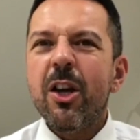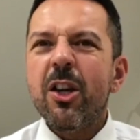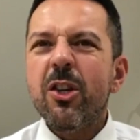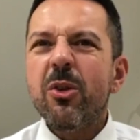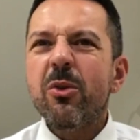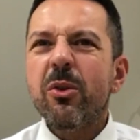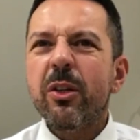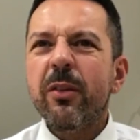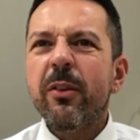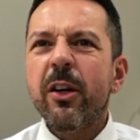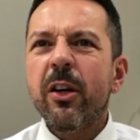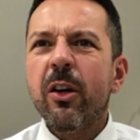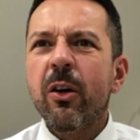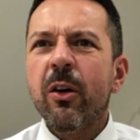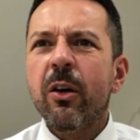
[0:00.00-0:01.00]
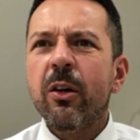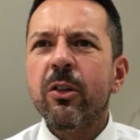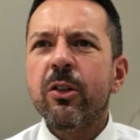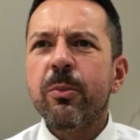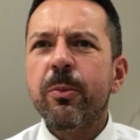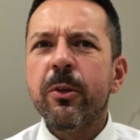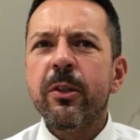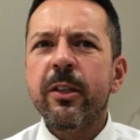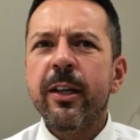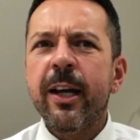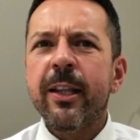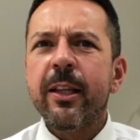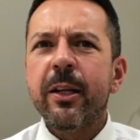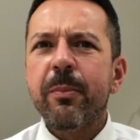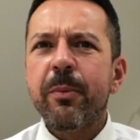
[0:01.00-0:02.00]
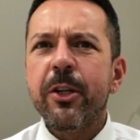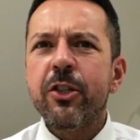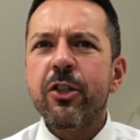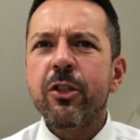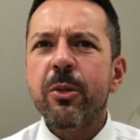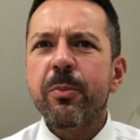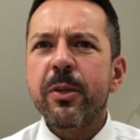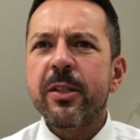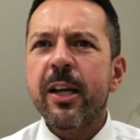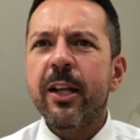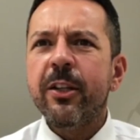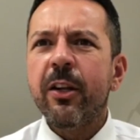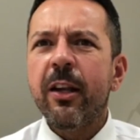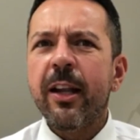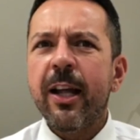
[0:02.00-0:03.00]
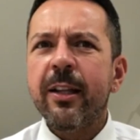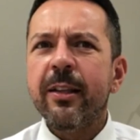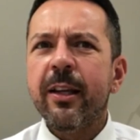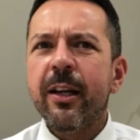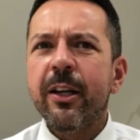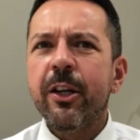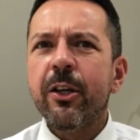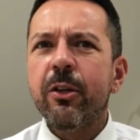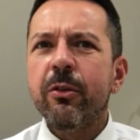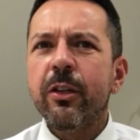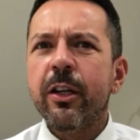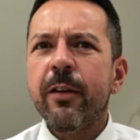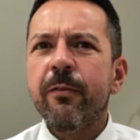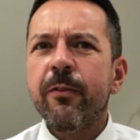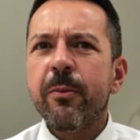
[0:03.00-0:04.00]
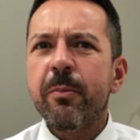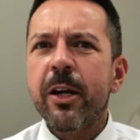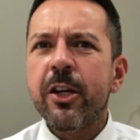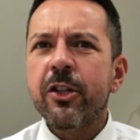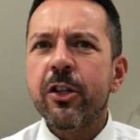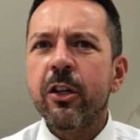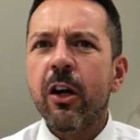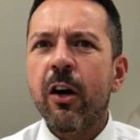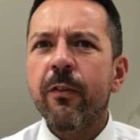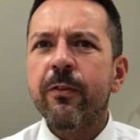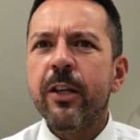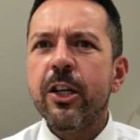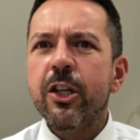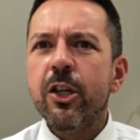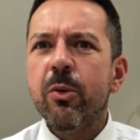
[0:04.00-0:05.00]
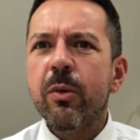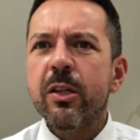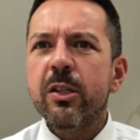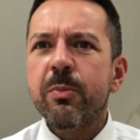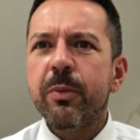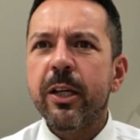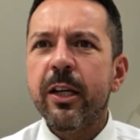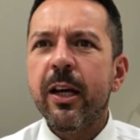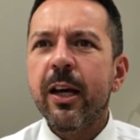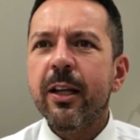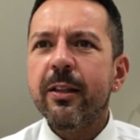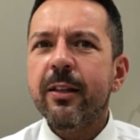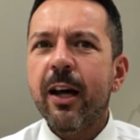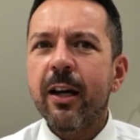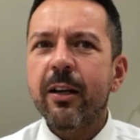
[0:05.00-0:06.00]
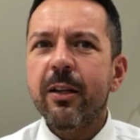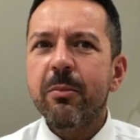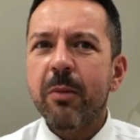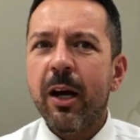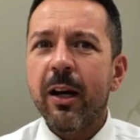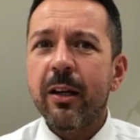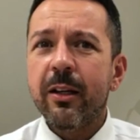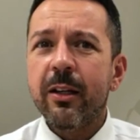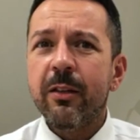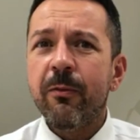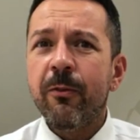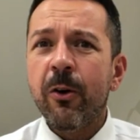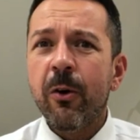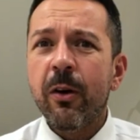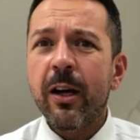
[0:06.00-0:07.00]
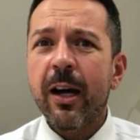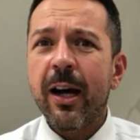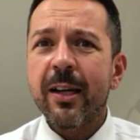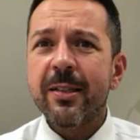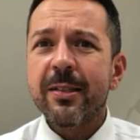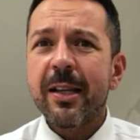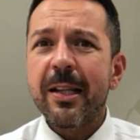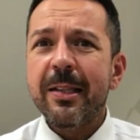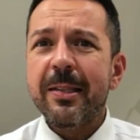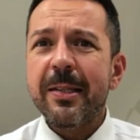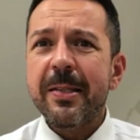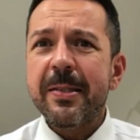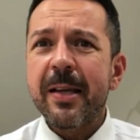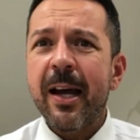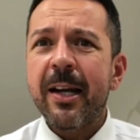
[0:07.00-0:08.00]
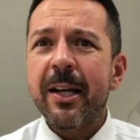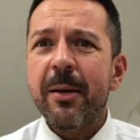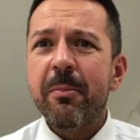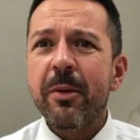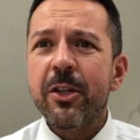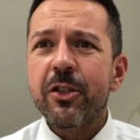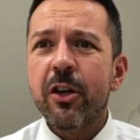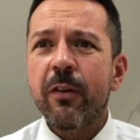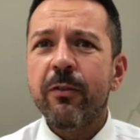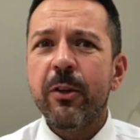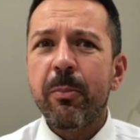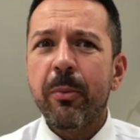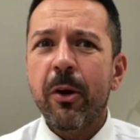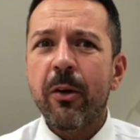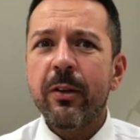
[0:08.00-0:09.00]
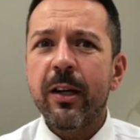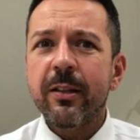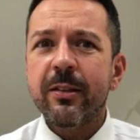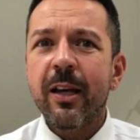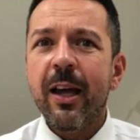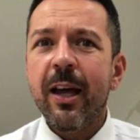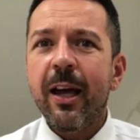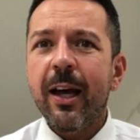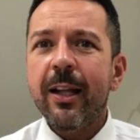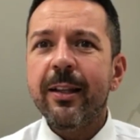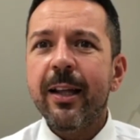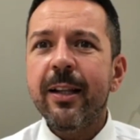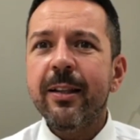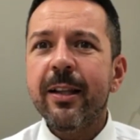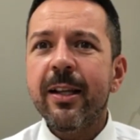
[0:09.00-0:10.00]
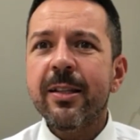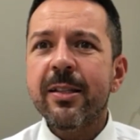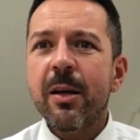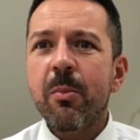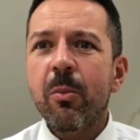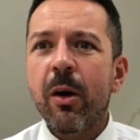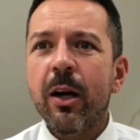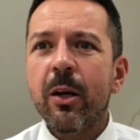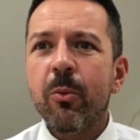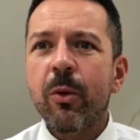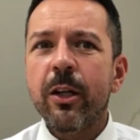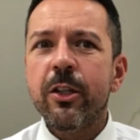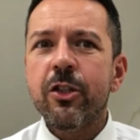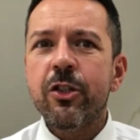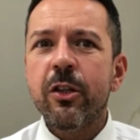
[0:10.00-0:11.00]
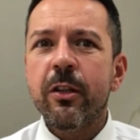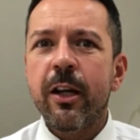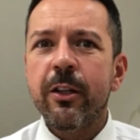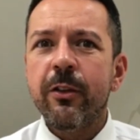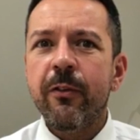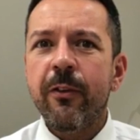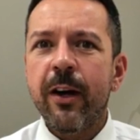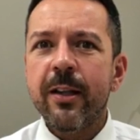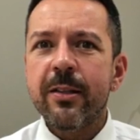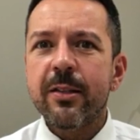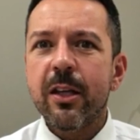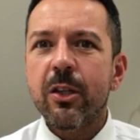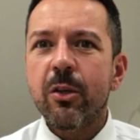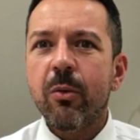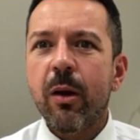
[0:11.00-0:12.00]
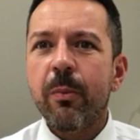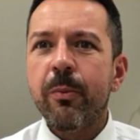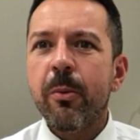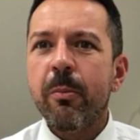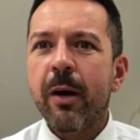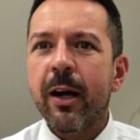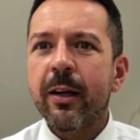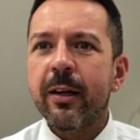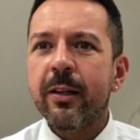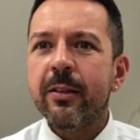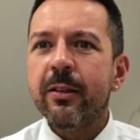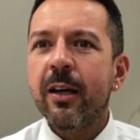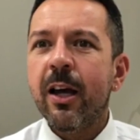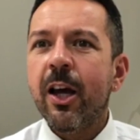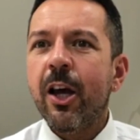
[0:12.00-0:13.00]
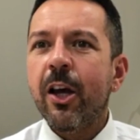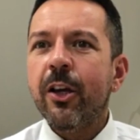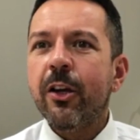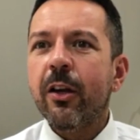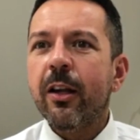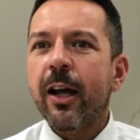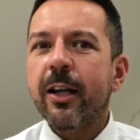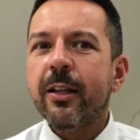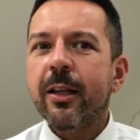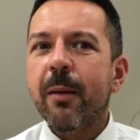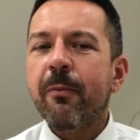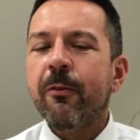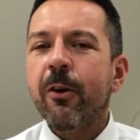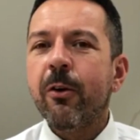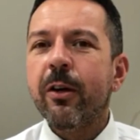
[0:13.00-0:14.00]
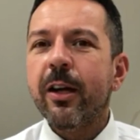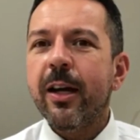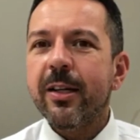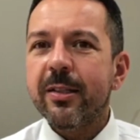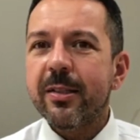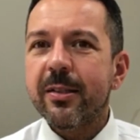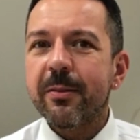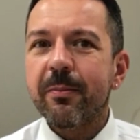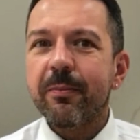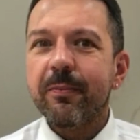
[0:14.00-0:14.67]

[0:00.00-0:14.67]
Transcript: You could even go on to put together a pitch to present your lender, including information of the USP, target market, forecast, design image of the product, and then tell someone why they should lend you funds to help you market your light up phone case.